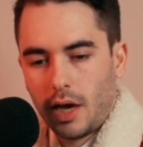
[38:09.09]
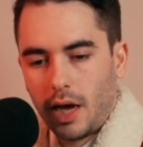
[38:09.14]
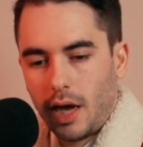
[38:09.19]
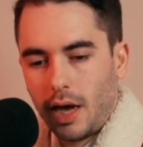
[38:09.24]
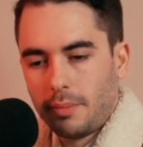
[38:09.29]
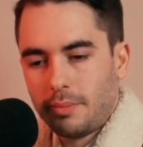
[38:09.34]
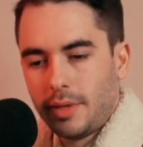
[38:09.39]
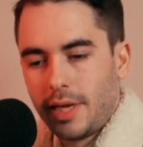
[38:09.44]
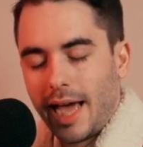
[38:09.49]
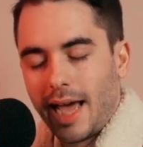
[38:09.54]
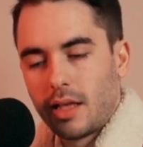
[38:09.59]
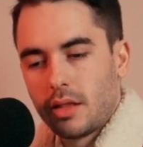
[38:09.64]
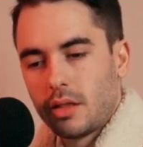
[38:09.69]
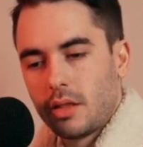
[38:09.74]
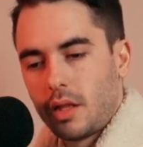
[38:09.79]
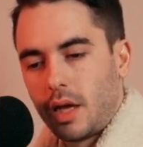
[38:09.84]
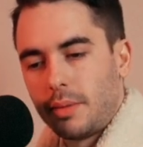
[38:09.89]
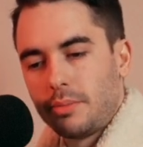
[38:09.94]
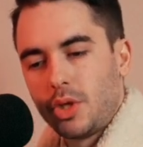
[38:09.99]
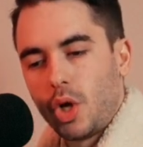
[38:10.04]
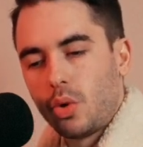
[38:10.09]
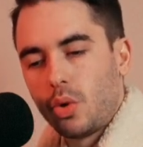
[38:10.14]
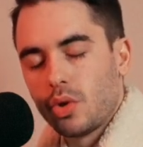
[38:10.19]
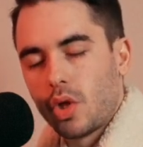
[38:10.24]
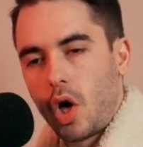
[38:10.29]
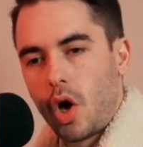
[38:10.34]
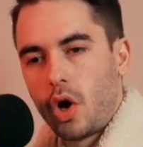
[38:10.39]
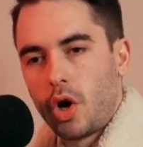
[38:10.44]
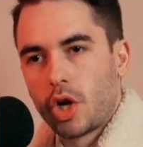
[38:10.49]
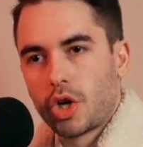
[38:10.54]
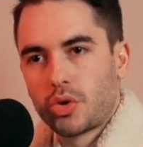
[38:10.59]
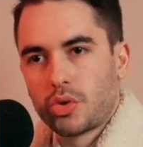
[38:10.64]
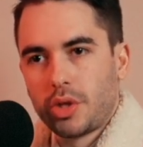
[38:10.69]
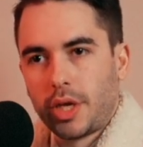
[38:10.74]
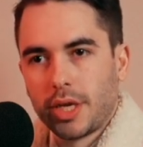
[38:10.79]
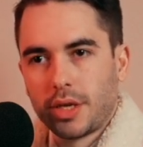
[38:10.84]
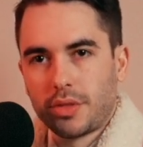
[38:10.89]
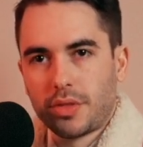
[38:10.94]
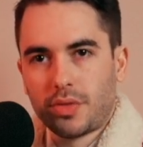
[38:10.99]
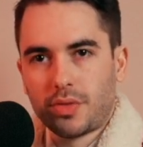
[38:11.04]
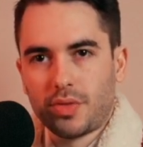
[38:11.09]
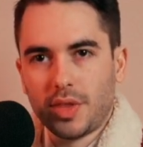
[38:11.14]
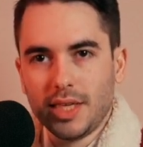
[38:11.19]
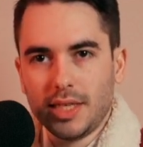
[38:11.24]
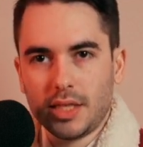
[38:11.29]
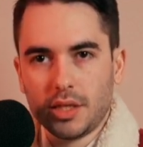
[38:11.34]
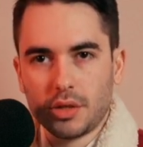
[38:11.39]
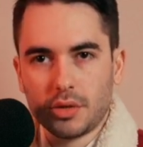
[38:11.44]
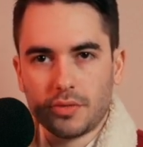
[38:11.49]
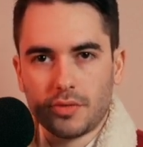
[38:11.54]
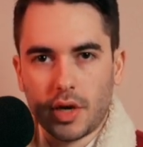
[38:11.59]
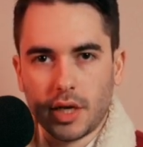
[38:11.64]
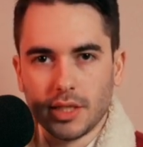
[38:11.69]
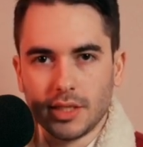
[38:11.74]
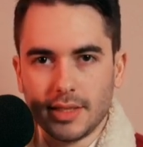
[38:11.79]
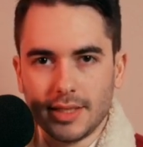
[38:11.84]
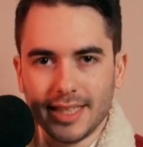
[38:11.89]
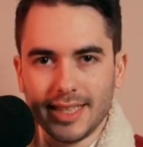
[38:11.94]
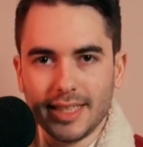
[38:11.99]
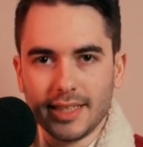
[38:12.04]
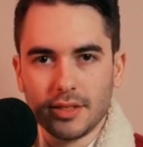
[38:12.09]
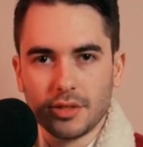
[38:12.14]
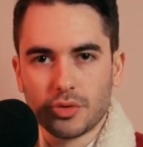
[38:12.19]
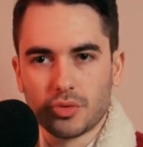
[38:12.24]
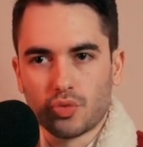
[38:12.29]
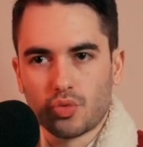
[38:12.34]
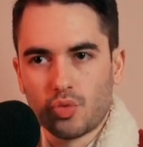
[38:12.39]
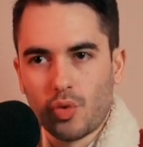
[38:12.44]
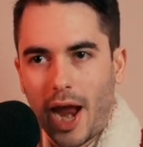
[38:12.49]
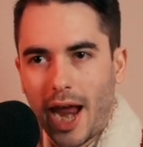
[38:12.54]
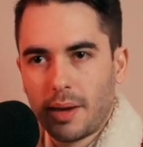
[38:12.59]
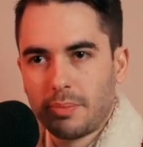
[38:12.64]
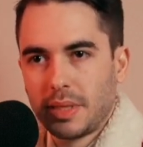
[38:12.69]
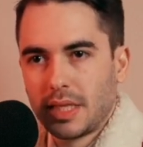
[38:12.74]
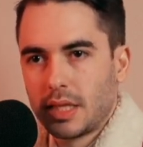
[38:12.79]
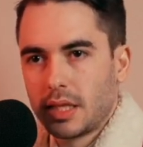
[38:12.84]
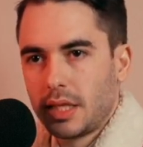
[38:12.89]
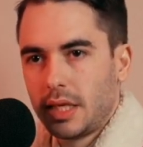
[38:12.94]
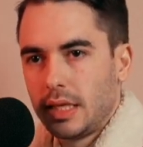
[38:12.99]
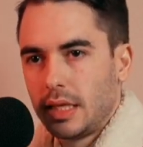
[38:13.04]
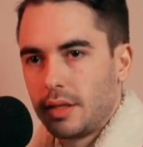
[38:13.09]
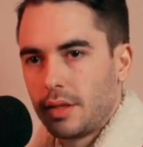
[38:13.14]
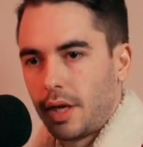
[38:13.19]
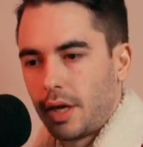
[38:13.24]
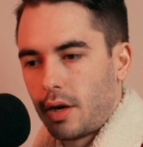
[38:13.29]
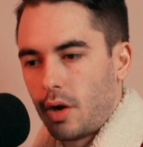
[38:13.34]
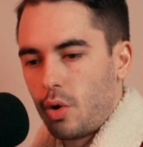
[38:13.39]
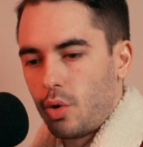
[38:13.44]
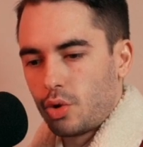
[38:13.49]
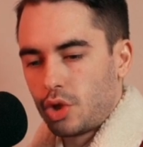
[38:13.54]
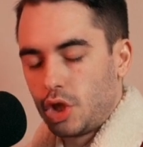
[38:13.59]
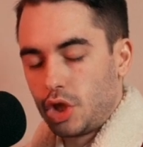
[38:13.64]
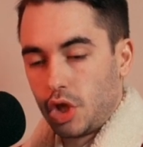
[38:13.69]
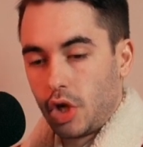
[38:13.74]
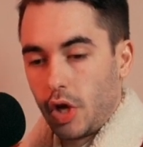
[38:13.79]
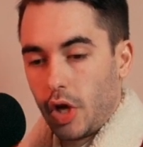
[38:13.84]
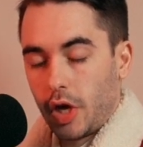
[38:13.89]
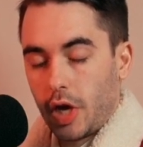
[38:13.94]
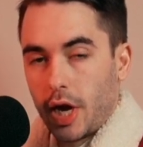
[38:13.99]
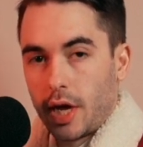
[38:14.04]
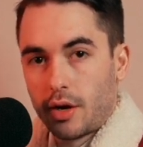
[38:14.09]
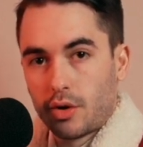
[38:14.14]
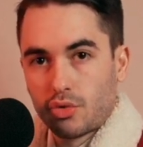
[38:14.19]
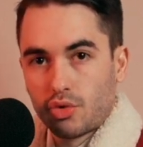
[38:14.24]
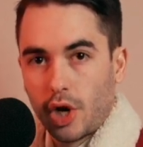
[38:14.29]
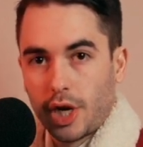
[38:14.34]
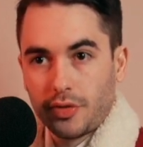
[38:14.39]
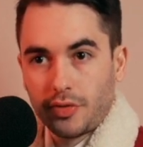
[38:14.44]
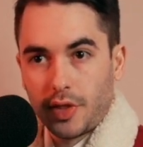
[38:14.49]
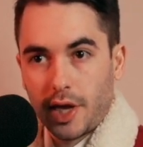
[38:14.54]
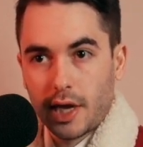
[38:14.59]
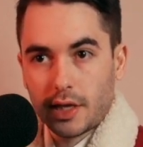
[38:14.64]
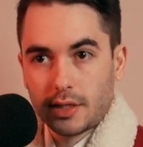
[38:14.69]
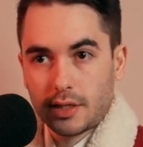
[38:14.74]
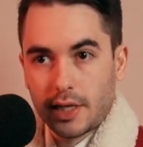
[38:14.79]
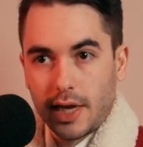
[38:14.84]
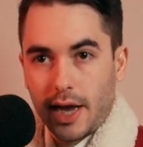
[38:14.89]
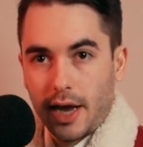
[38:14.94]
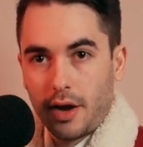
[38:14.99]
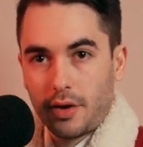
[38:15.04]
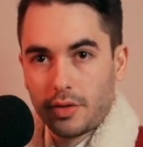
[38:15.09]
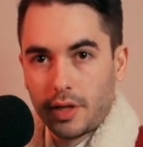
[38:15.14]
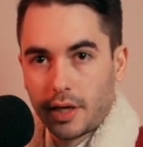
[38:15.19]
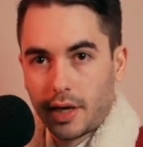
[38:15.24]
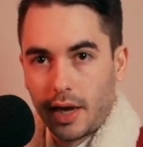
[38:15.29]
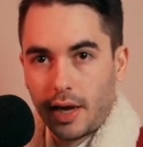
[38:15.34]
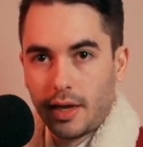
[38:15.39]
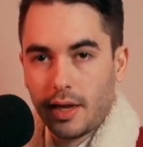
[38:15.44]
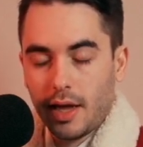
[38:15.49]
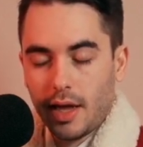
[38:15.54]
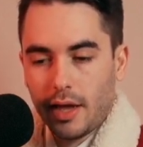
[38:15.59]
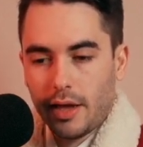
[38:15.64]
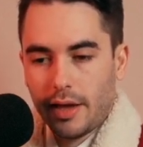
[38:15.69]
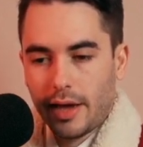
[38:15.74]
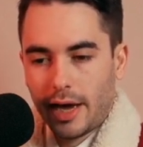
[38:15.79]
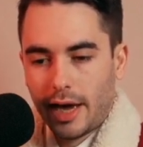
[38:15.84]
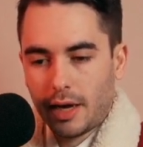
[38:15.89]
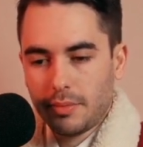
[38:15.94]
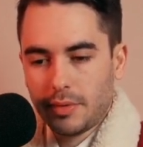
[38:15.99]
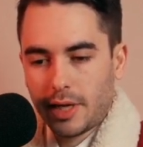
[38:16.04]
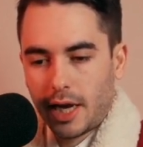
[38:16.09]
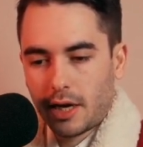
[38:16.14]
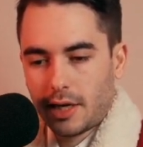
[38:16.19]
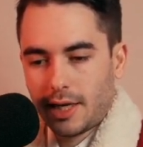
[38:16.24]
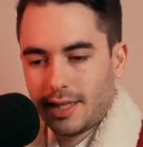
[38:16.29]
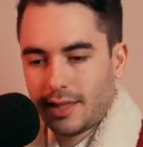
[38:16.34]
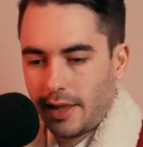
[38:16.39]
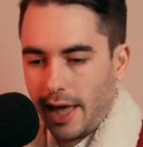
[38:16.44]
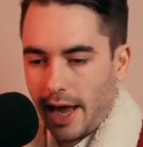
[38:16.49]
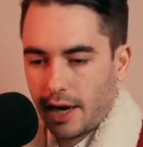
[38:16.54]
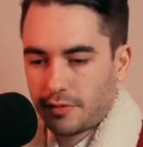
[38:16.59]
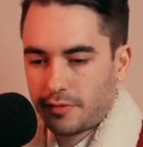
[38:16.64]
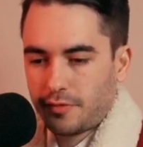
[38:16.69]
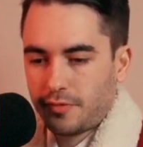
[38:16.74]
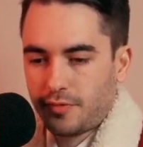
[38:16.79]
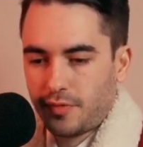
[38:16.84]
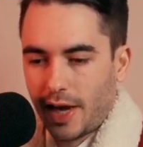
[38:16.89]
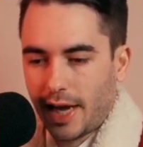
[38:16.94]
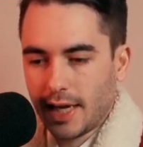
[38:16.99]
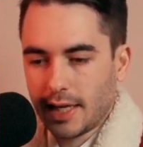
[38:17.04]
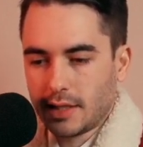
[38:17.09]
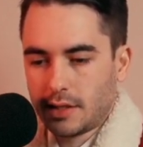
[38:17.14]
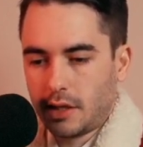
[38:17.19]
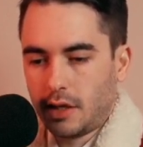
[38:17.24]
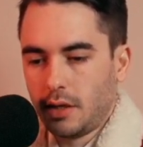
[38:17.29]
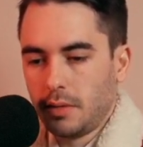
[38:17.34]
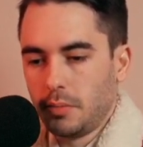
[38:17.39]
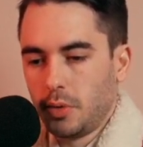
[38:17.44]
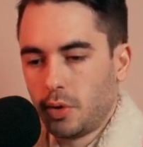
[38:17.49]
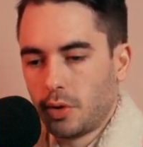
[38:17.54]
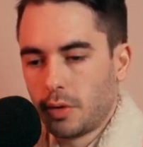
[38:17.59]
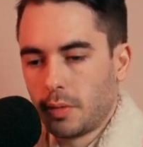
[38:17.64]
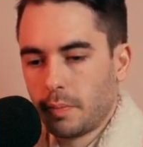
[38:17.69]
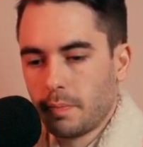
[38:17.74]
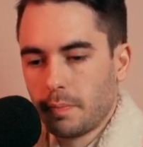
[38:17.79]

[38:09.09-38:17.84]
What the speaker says: I'm no longer thinking of ideas rapidly and oh shit, I gotta write that down. I'm not in that phase anymore.